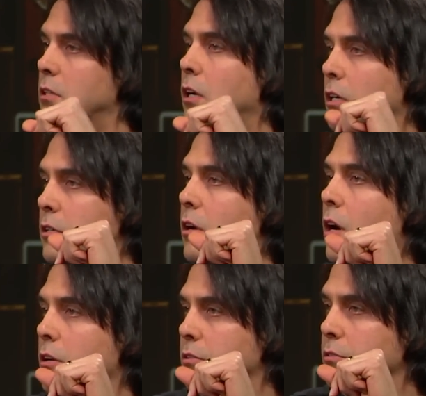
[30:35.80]
on,
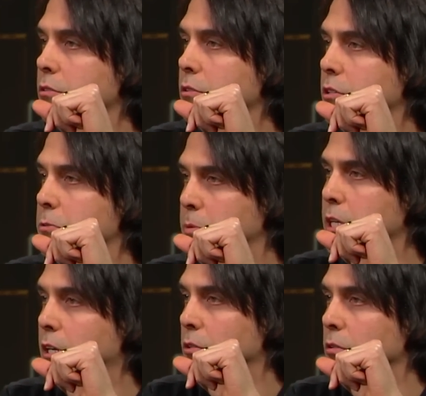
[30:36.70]
on this
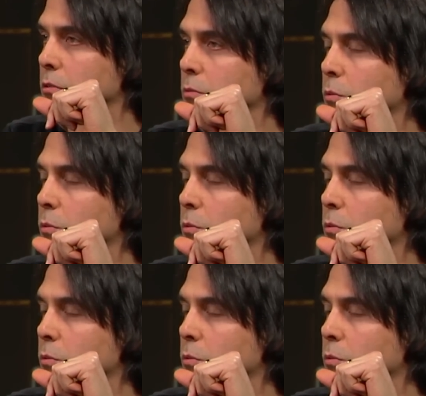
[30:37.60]
particular